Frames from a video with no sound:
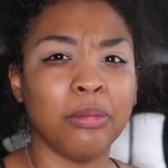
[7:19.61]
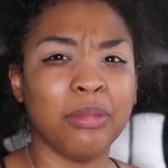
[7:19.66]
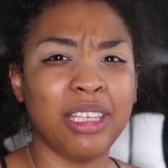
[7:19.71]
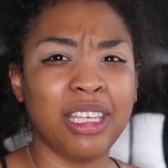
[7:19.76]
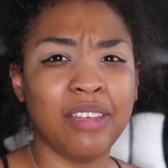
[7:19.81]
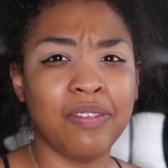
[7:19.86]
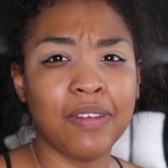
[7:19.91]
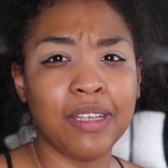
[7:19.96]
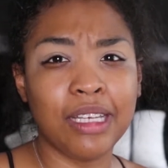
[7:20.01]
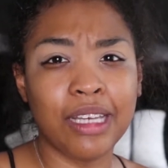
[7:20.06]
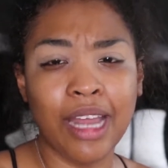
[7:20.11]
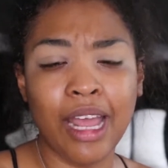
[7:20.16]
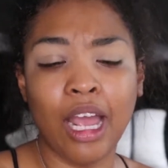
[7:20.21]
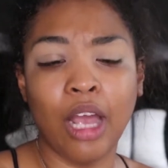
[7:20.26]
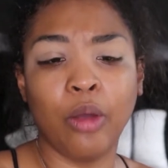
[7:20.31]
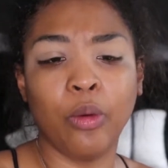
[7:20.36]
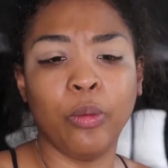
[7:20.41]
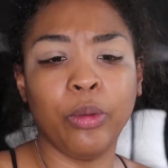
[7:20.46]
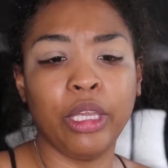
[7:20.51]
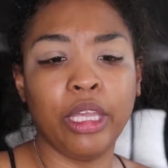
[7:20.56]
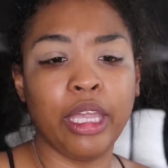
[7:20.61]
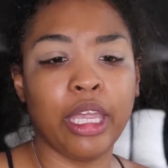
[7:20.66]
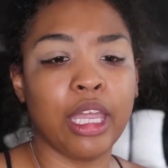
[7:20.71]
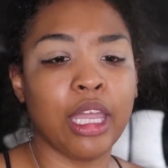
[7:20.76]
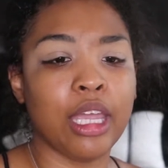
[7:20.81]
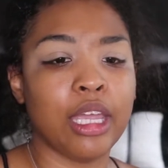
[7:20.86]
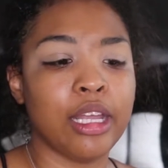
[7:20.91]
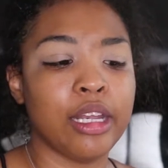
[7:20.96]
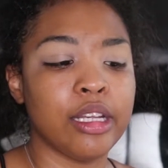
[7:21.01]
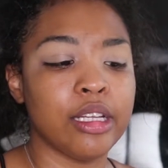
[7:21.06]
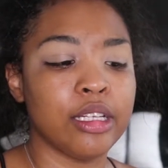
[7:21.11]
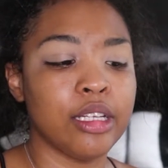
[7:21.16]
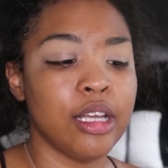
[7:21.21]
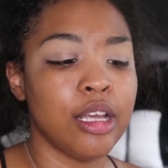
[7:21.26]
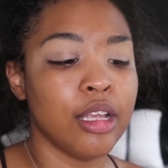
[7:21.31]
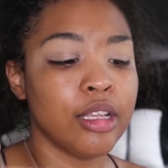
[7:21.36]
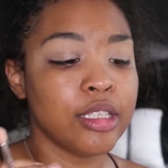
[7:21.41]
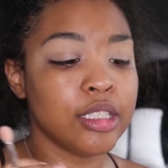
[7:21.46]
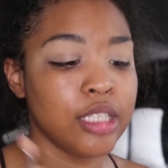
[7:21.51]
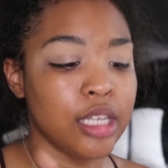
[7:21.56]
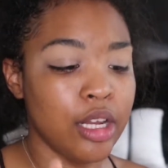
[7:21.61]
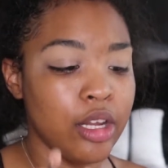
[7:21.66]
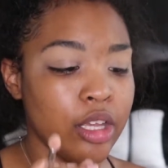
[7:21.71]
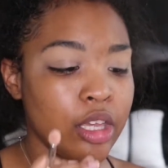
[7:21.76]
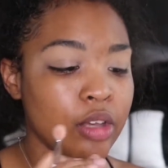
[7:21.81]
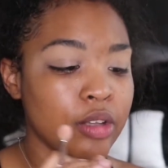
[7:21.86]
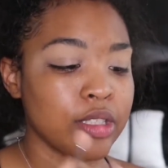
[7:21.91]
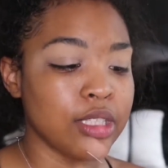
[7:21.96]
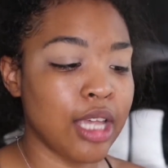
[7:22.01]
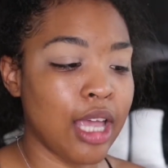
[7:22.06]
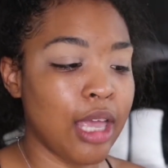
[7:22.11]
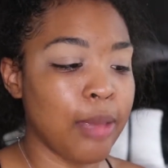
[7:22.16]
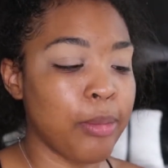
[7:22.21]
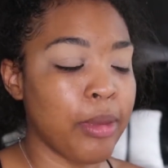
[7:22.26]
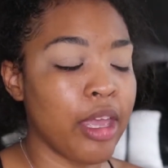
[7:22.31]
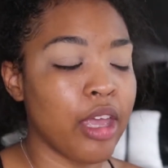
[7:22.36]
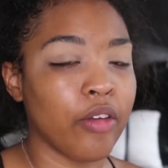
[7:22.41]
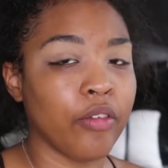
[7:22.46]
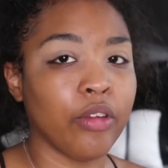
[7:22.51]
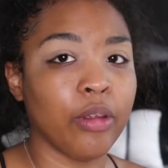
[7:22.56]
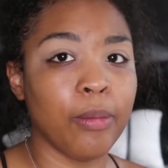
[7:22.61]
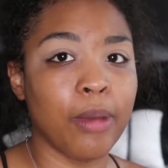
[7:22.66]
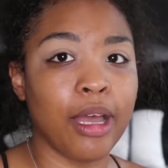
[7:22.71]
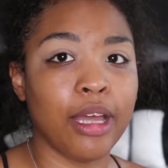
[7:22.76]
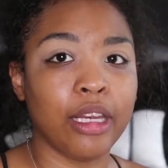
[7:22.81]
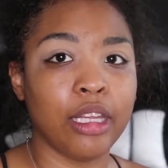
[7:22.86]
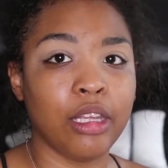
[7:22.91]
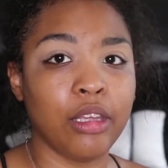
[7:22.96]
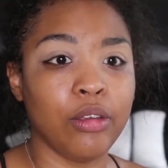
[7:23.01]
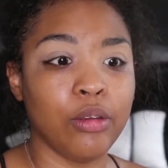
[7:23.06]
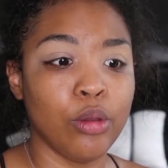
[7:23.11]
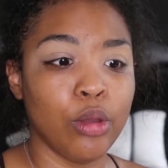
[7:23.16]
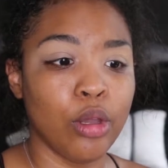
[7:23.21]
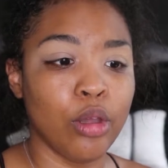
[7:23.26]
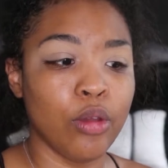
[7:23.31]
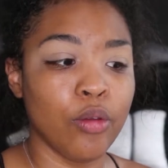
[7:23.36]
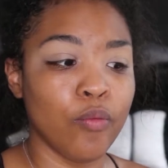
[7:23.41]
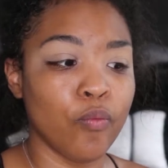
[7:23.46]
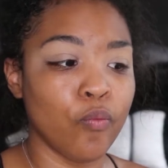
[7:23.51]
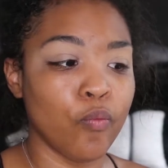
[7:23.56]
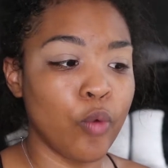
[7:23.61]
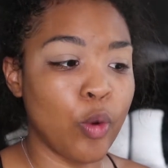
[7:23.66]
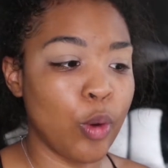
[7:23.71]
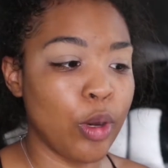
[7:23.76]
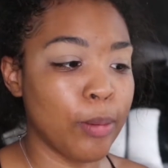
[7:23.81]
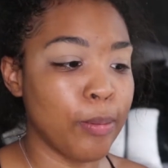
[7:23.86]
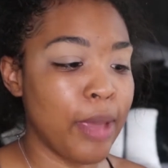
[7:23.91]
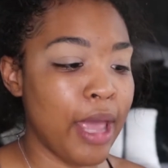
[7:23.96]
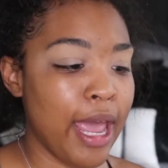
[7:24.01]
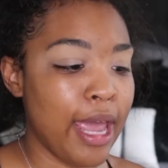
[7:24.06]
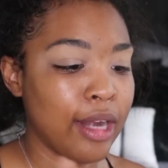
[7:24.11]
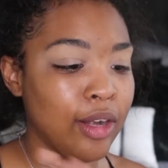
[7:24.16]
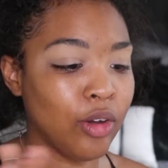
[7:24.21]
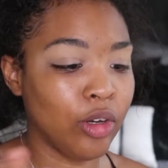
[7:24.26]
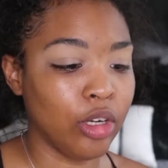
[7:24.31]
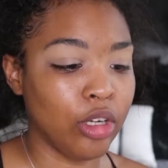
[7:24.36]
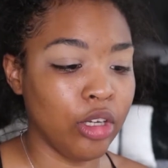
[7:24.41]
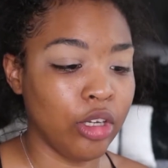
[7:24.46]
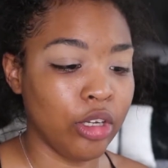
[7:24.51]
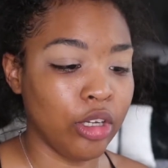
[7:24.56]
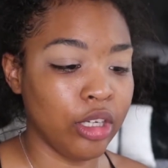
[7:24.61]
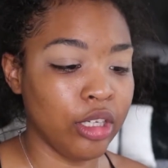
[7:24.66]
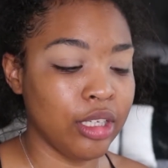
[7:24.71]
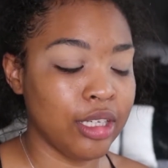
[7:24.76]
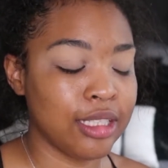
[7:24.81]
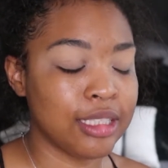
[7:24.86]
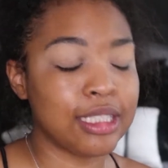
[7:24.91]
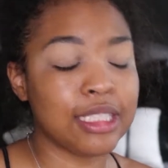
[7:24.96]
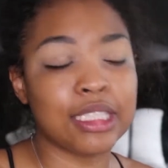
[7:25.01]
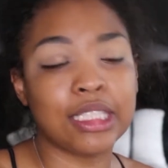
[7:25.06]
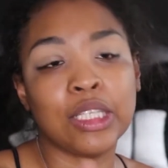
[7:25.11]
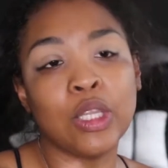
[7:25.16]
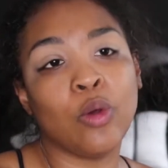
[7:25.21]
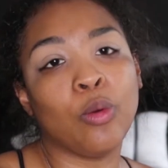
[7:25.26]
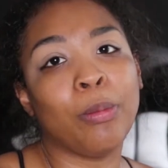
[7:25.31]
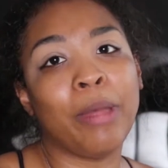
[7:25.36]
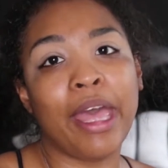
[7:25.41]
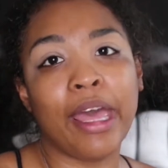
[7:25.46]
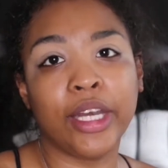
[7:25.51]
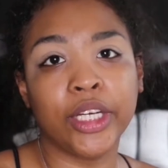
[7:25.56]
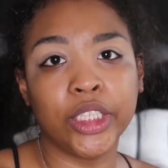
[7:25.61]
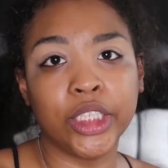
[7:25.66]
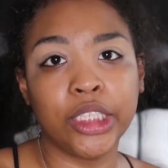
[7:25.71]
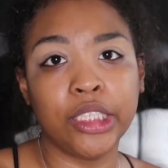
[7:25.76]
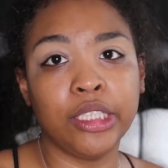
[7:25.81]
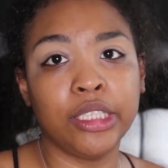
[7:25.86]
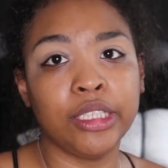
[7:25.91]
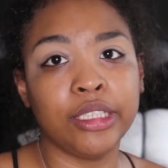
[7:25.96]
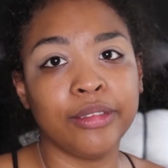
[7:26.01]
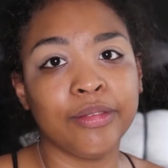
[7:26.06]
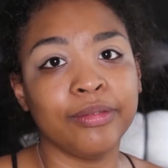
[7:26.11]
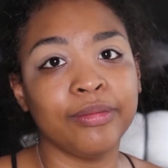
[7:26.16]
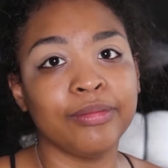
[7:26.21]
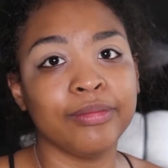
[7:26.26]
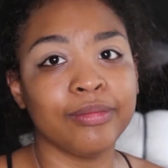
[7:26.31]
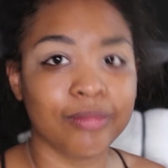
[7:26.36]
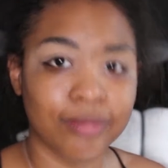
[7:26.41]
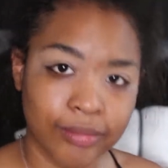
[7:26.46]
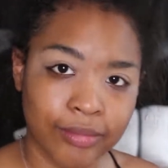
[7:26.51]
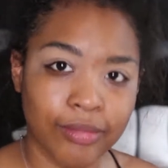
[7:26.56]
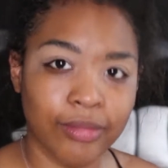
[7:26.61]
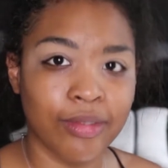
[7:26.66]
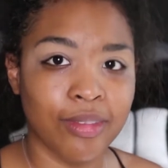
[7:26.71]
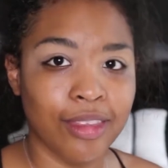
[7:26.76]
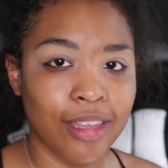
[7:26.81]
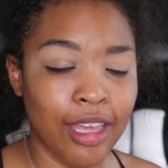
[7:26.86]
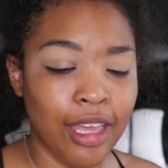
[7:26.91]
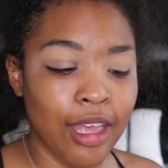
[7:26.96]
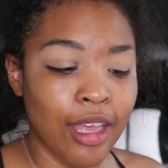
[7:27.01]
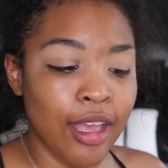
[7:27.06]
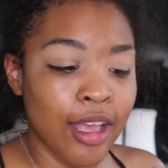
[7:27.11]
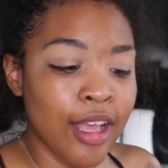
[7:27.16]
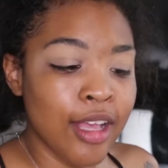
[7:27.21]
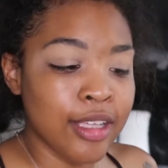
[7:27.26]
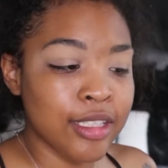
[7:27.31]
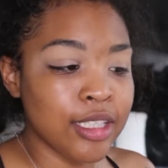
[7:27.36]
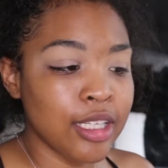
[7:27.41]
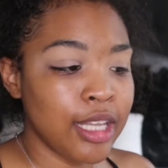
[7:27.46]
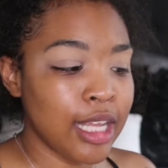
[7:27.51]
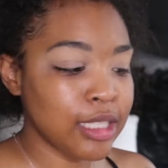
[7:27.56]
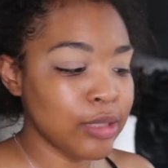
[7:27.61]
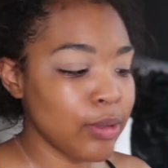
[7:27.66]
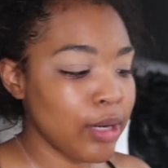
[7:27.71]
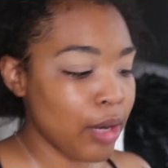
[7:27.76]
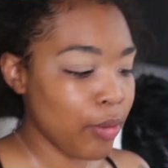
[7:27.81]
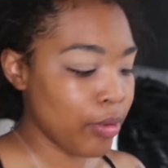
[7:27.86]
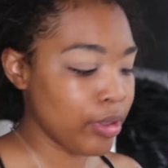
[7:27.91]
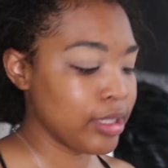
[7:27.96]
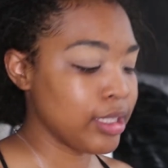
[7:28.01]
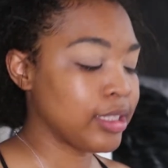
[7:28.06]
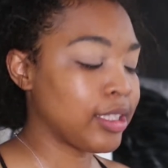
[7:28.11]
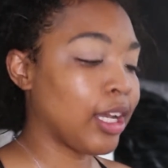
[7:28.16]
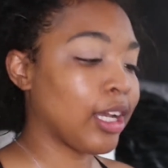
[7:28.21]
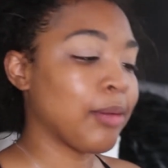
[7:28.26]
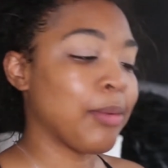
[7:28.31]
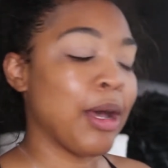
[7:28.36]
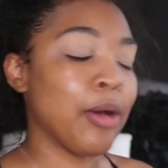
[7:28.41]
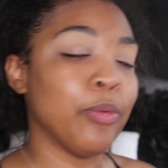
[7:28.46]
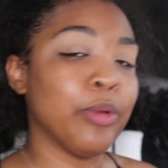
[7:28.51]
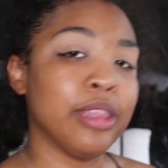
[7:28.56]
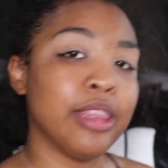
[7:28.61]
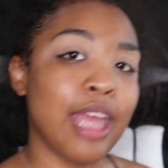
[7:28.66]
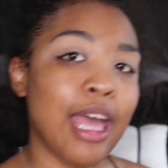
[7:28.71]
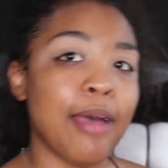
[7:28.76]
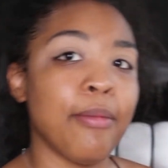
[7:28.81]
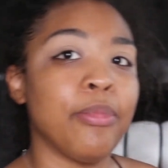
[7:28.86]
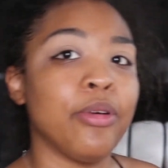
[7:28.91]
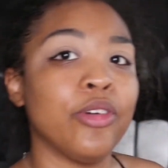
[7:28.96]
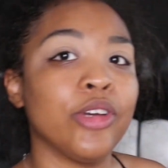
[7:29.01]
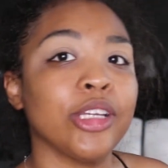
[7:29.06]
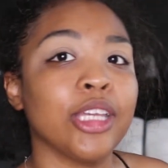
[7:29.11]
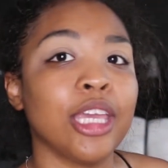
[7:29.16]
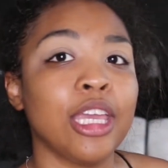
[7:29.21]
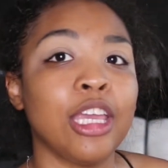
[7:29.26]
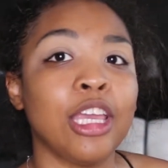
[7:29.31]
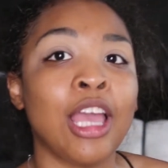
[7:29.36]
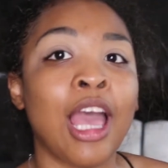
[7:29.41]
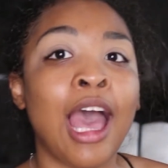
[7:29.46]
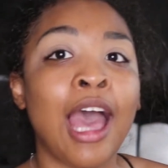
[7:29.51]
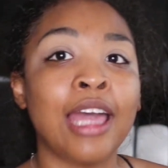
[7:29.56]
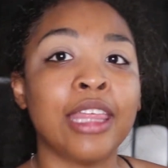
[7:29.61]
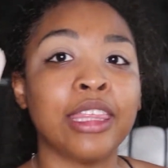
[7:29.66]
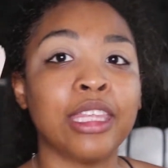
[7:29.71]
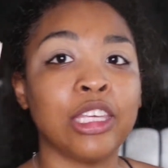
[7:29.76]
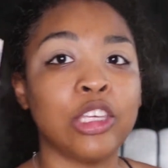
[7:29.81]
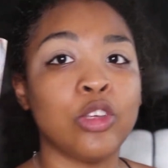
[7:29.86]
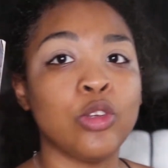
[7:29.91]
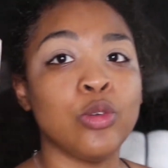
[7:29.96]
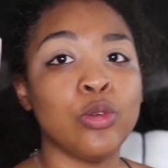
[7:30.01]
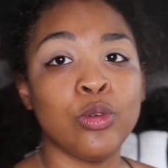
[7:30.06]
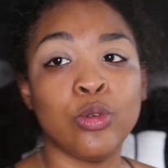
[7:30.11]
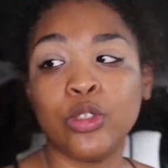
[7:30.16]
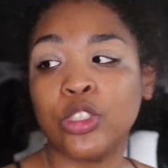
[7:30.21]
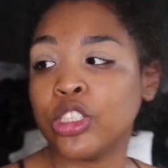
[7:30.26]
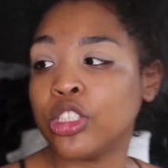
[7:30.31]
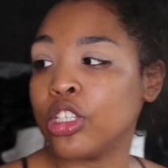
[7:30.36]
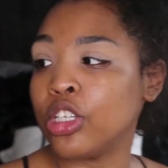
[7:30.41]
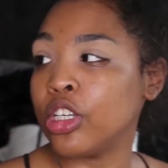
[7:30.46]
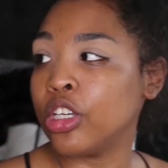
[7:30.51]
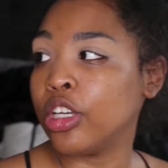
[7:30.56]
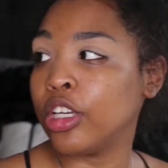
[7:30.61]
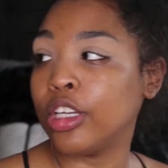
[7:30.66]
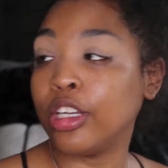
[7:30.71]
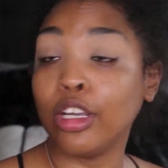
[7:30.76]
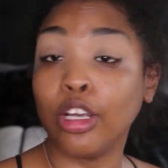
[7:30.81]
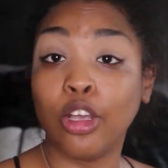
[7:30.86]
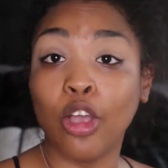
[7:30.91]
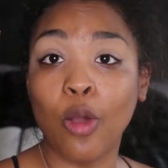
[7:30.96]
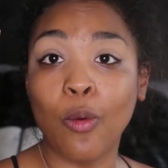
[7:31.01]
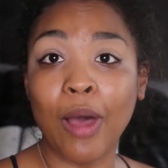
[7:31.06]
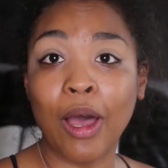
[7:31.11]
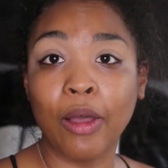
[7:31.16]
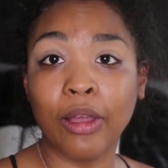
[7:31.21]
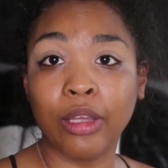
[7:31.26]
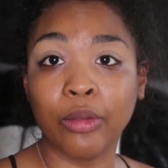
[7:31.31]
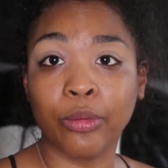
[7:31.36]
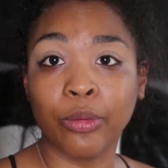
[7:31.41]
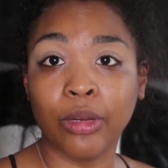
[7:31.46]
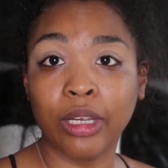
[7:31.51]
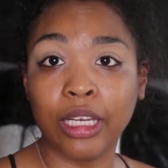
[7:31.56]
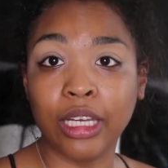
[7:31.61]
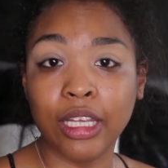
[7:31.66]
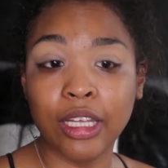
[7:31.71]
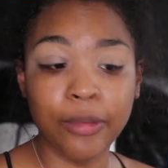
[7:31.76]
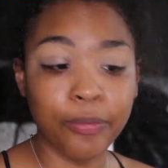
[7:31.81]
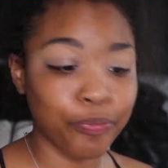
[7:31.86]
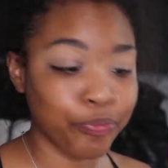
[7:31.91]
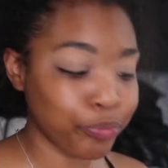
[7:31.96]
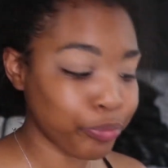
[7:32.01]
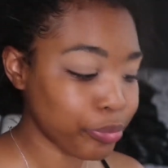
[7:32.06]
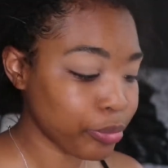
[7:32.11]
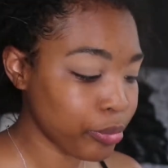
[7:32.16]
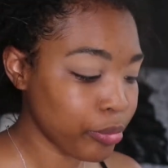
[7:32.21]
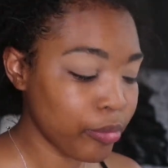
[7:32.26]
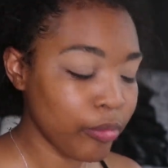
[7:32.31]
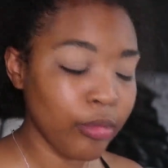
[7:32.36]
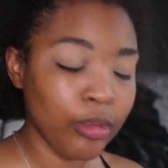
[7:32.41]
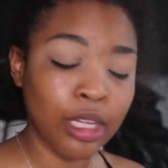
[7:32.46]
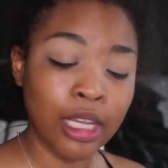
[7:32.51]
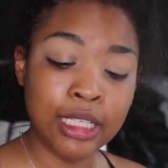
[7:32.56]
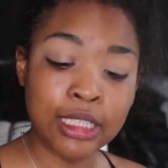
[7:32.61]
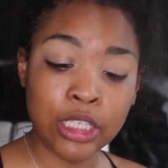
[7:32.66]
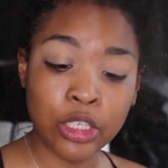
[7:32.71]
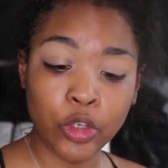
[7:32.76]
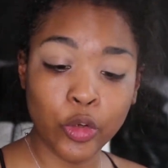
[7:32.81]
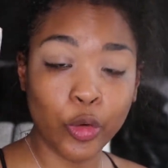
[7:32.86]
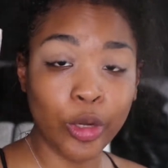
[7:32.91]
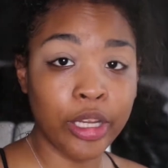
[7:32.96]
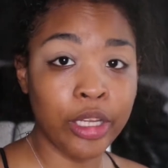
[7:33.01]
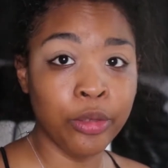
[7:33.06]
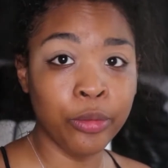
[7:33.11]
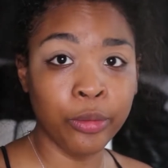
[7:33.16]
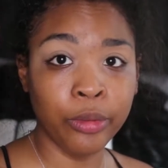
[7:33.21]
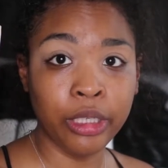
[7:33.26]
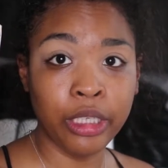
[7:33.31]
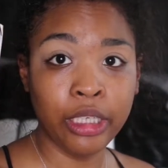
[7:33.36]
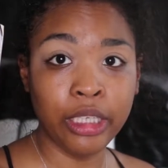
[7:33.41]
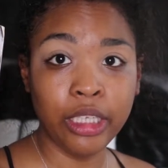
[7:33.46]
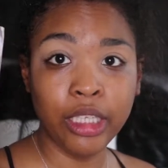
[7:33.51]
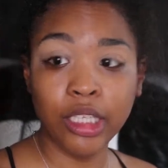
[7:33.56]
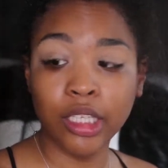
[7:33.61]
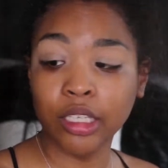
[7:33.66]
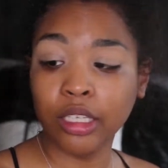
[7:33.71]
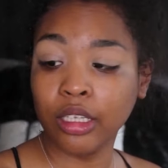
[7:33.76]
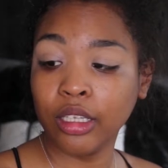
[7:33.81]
even now we can't stereotype everybody for bad or good, because it's no bad or good. So that's what I wanted to talk about with that book. I think you should go out and read it. It's a great read.